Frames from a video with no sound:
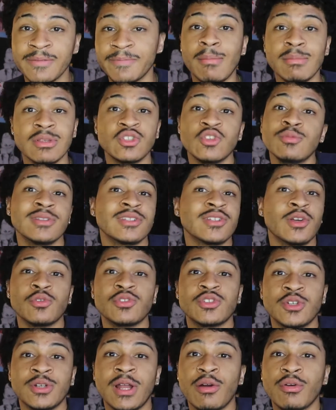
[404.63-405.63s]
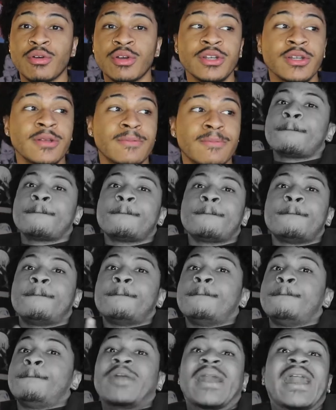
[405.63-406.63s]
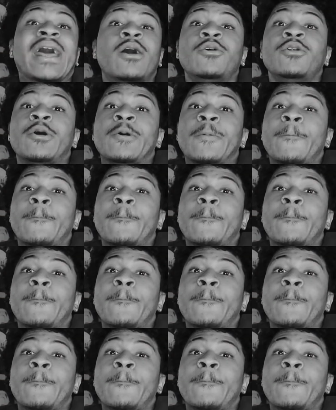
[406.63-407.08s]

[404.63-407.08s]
I'm assuming it's gonna turn out good, but I don't know.